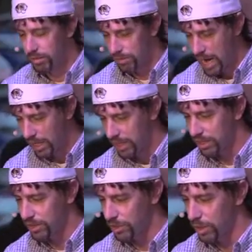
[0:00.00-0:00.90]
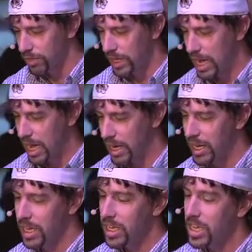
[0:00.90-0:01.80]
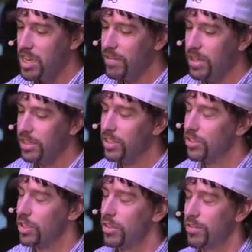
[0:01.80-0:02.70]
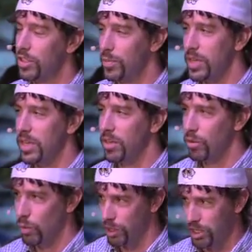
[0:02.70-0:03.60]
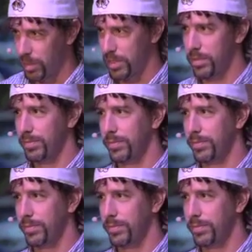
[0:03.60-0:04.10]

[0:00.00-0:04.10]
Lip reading: violent sort of God even deserve to be worshipped?